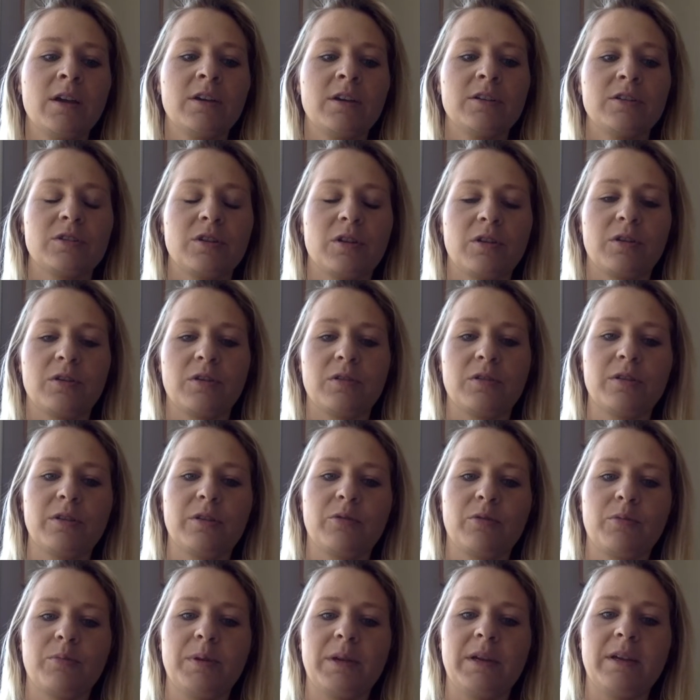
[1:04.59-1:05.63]
So it
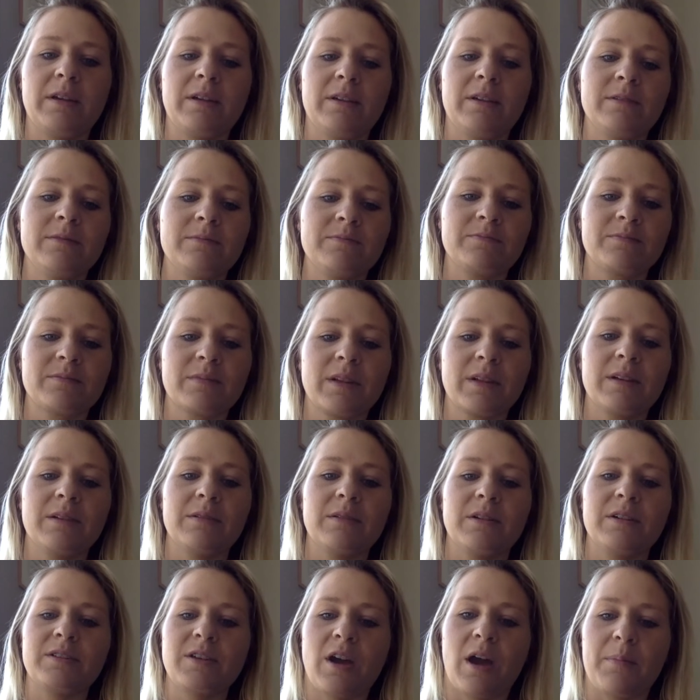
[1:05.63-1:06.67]
will be
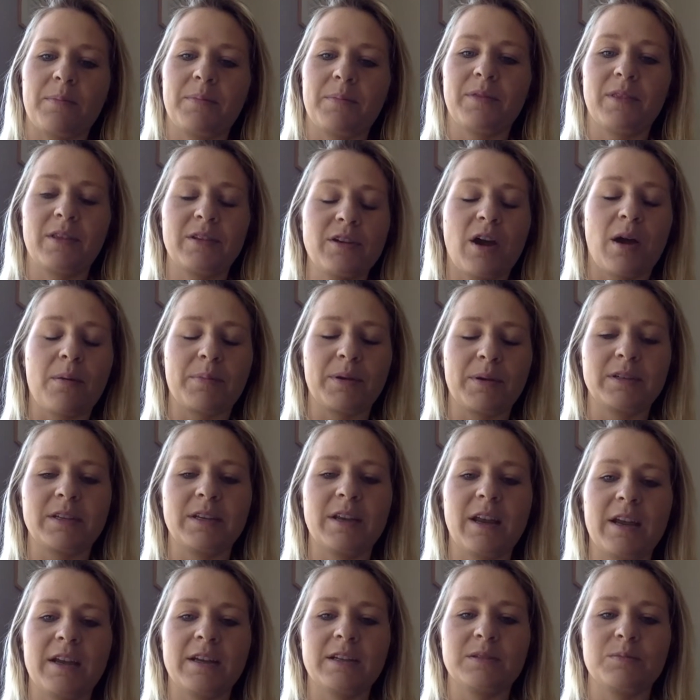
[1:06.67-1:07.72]
the topic
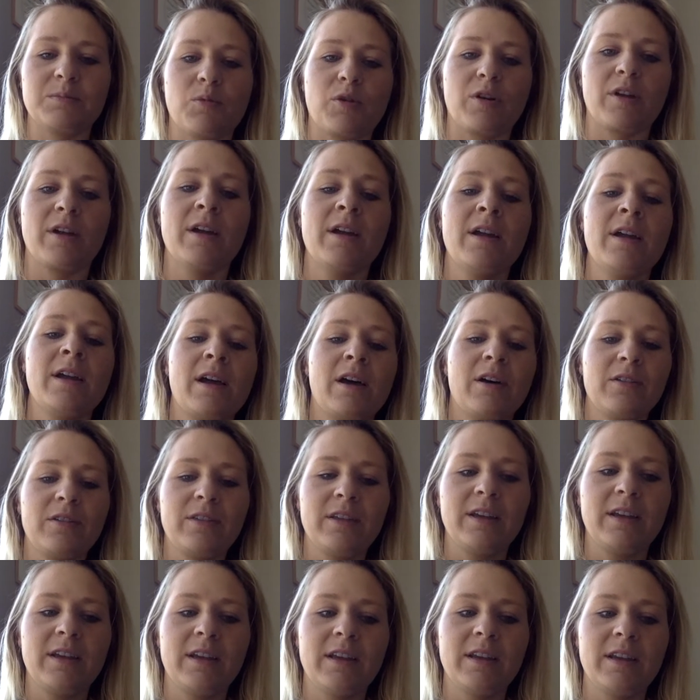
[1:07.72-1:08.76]
today is more healthy
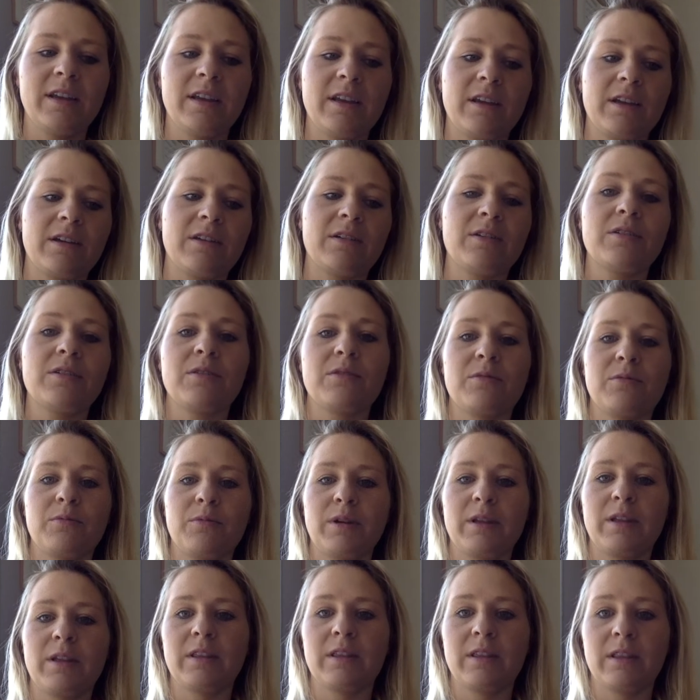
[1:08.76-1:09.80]
eating
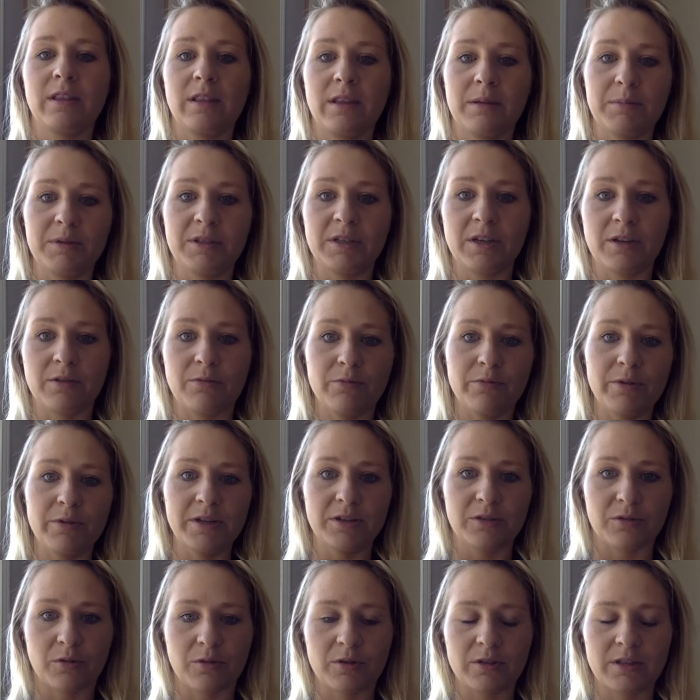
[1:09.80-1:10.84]
with limited
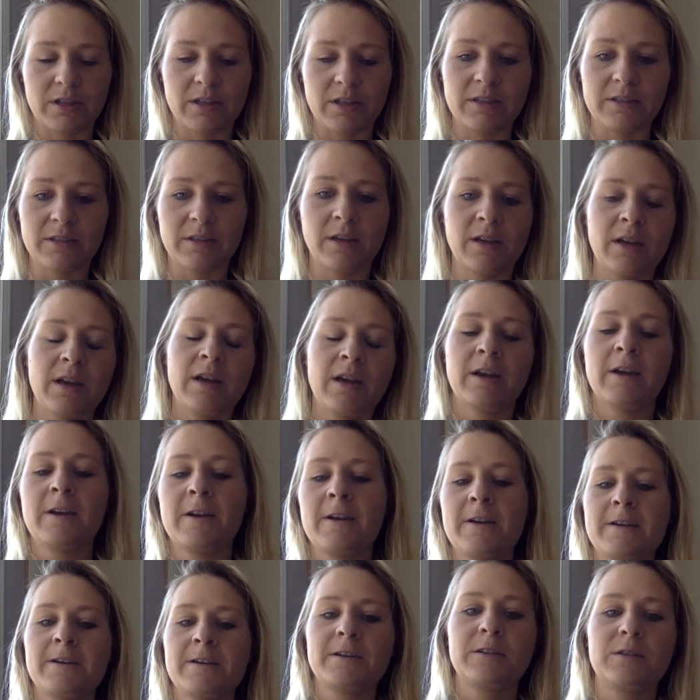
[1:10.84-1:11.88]
resources.
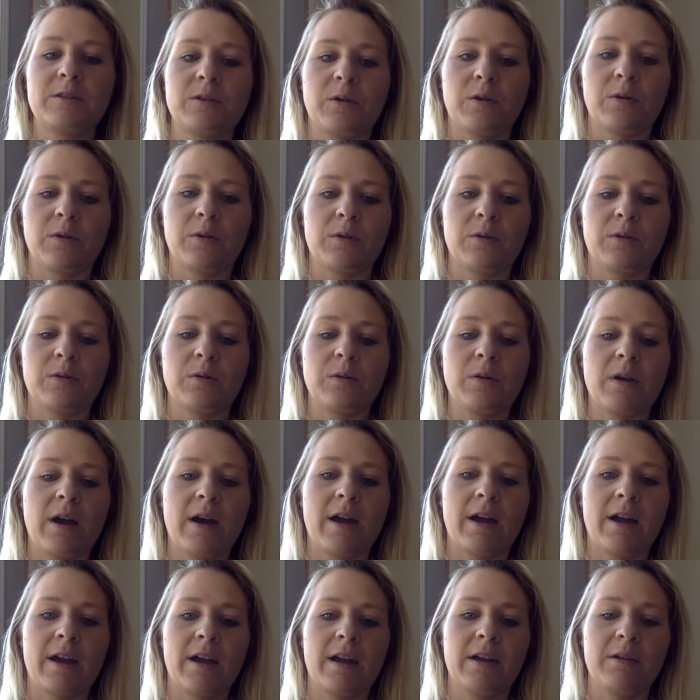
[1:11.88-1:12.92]
So
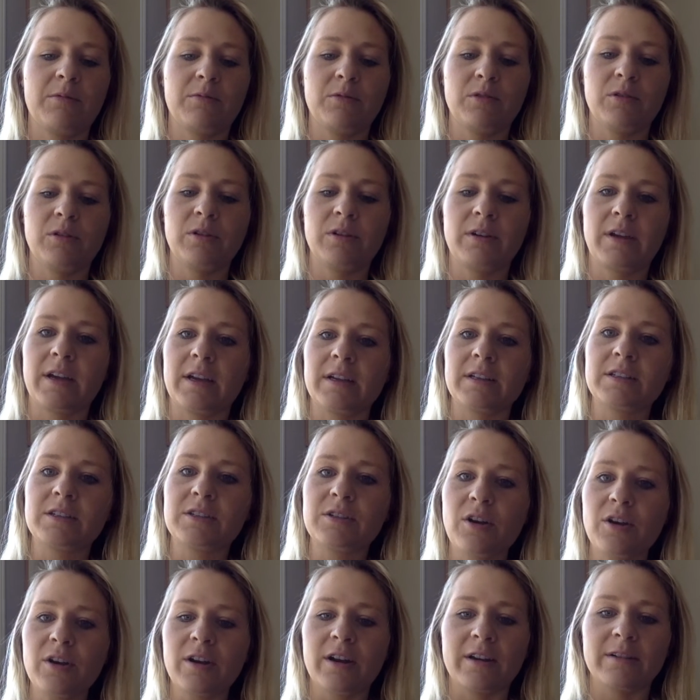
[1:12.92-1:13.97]
I will get
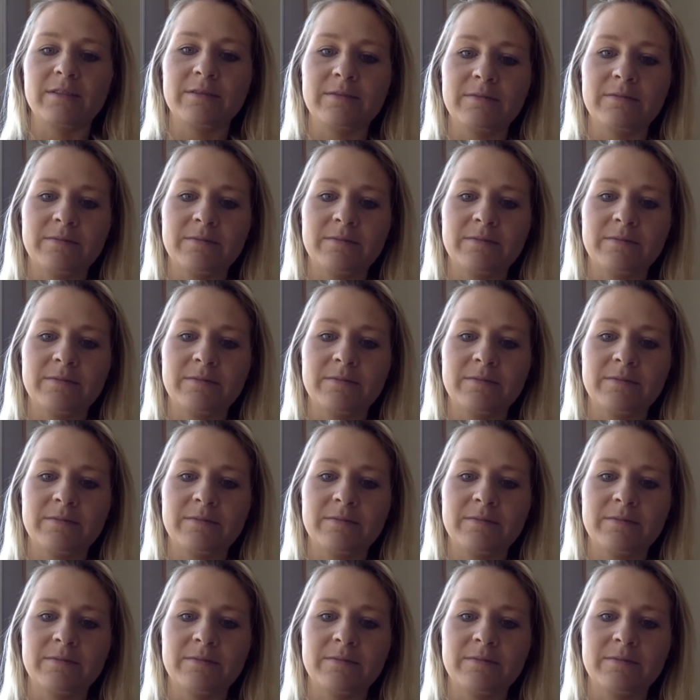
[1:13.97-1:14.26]
started.